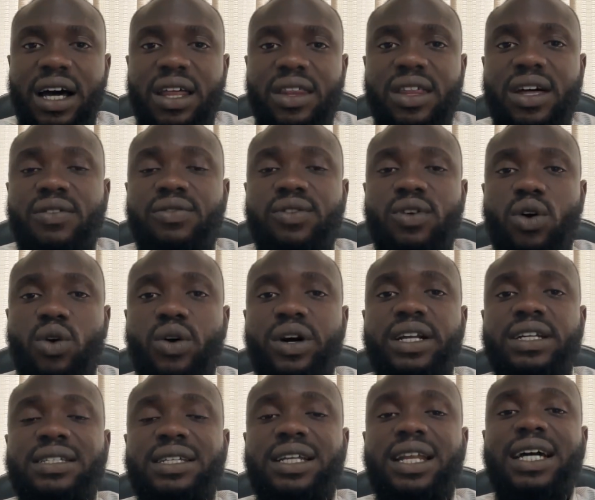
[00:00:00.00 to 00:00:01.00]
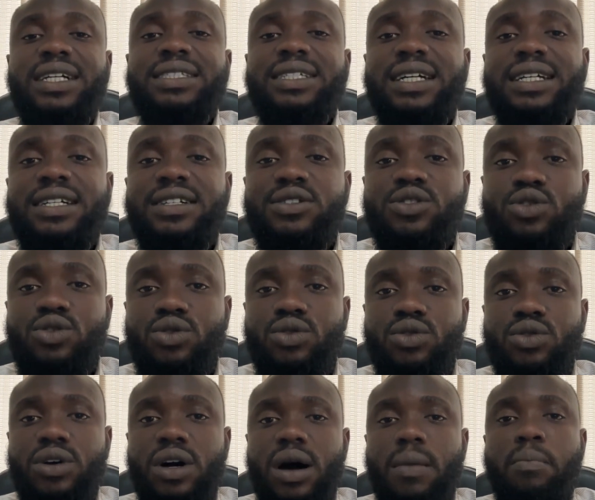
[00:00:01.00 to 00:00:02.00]
Therefore, when he's elected
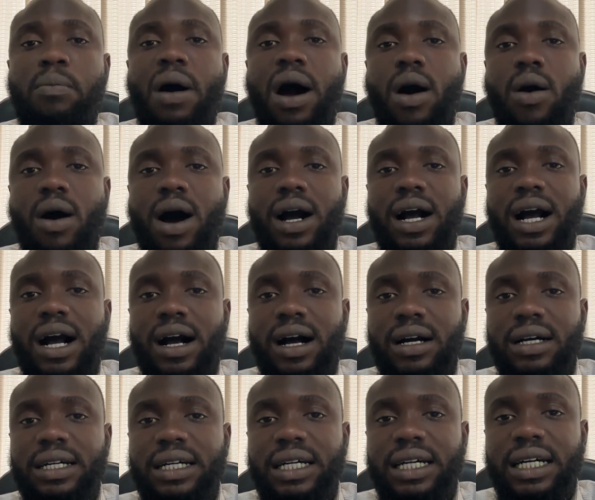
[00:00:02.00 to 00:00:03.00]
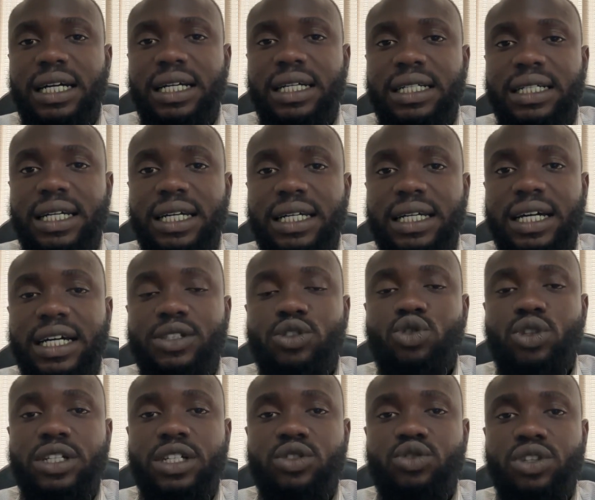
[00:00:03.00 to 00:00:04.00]
into power in the year
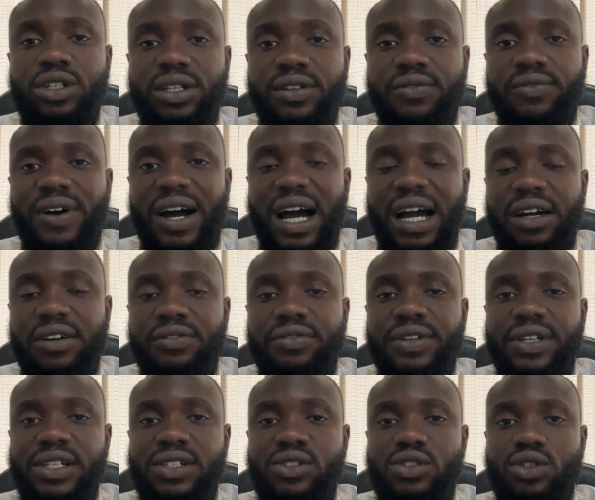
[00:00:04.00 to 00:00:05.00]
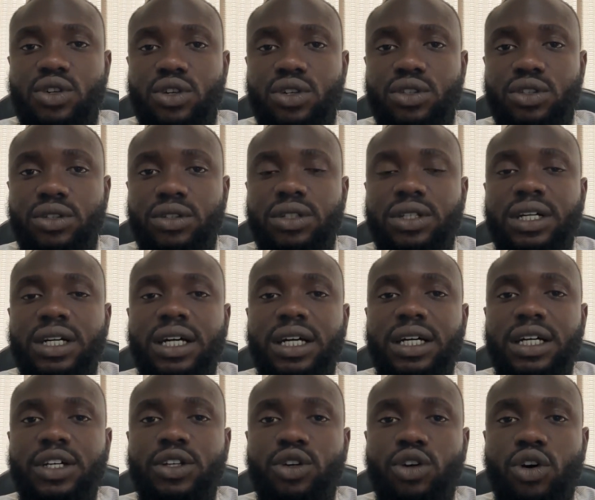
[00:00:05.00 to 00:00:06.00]
2025, he's going
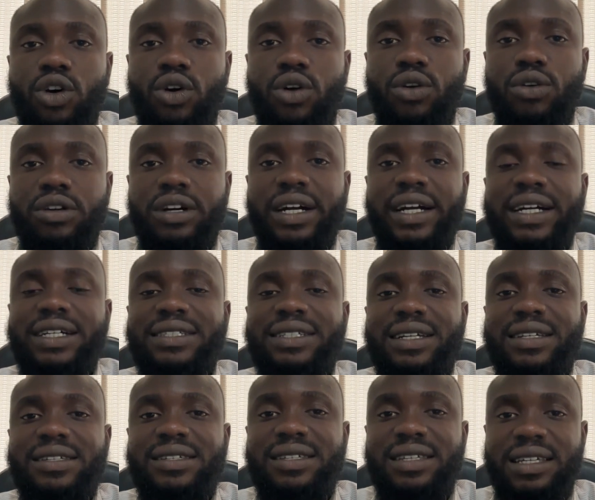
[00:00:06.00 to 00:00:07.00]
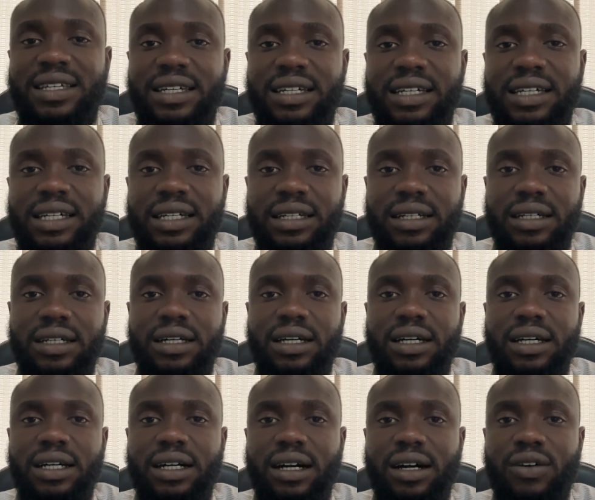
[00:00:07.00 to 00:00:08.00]
to, create a sea,
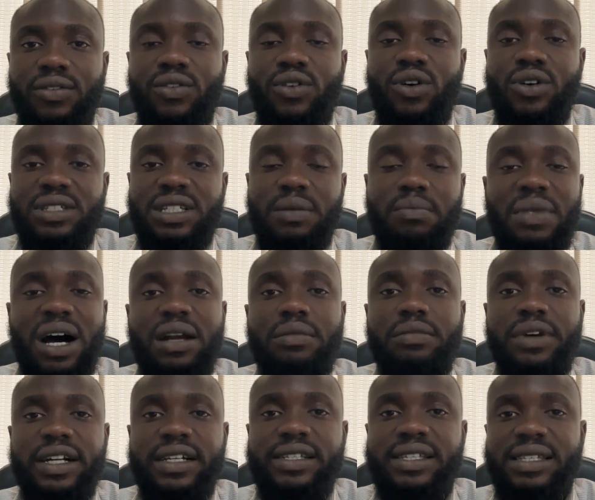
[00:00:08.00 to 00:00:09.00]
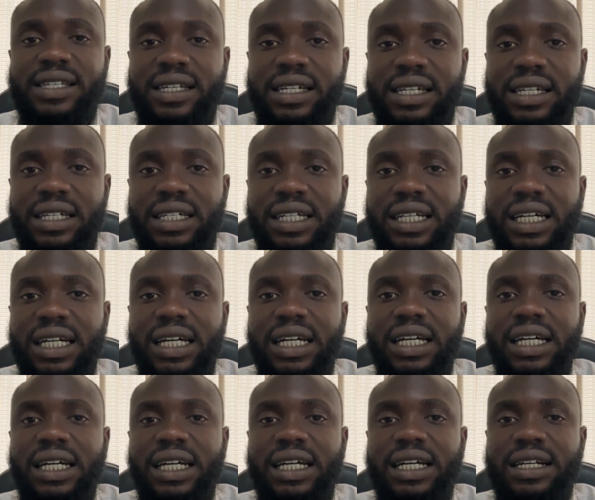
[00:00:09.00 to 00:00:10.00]
of course, a man-made sea
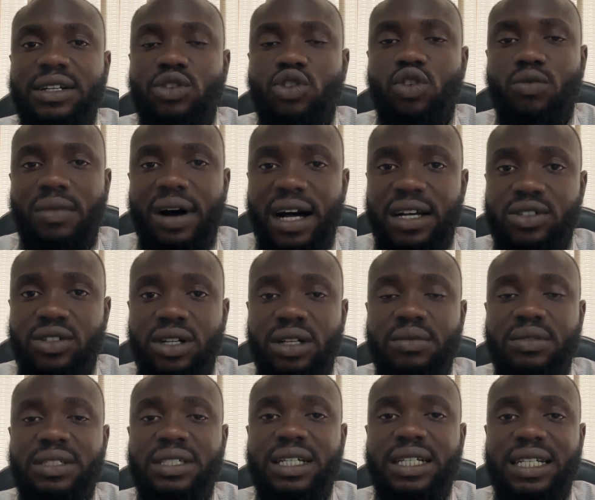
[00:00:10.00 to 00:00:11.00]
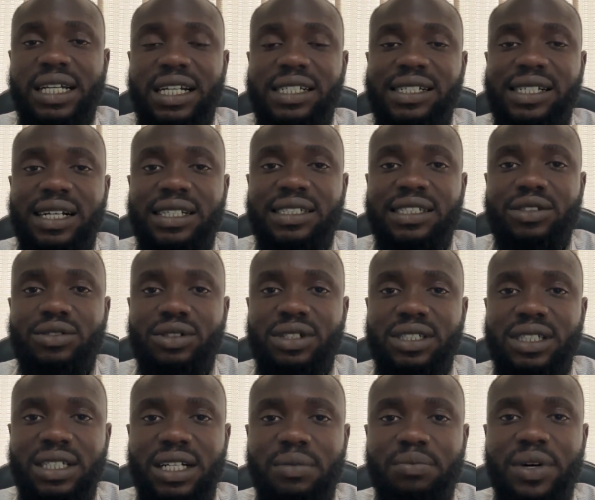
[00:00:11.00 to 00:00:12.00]
in Kumasi, let me say, in Ashanti
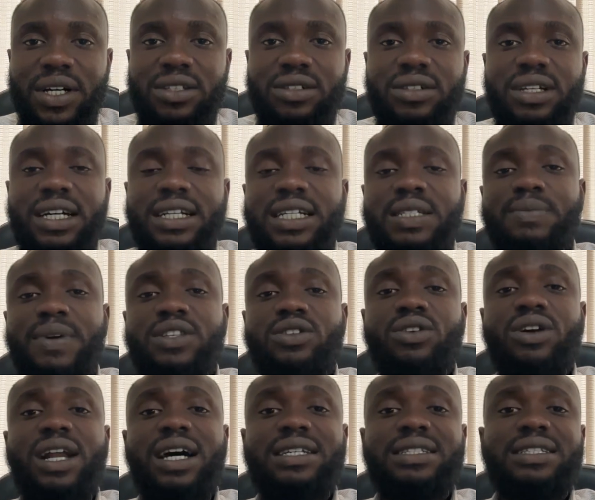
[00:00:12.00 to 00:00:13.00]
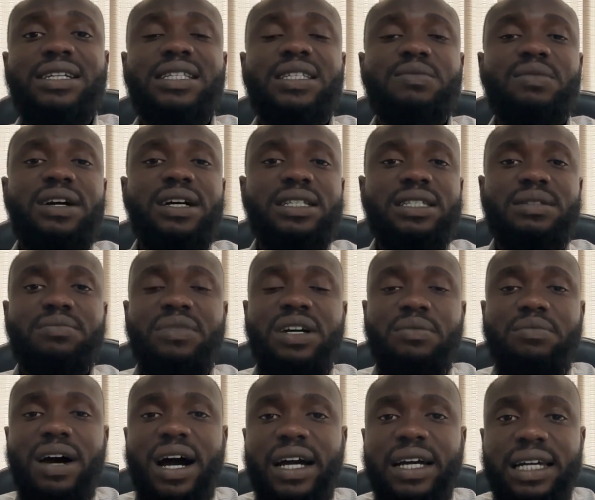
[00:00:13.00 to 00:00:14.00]
region. And this particular statement
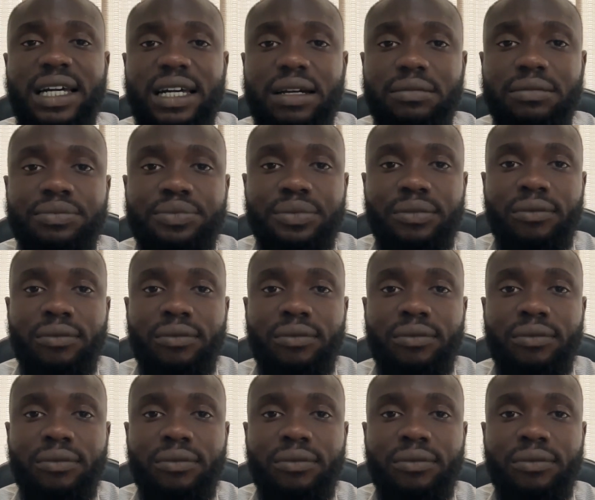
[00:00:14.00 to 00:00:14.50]
made by him,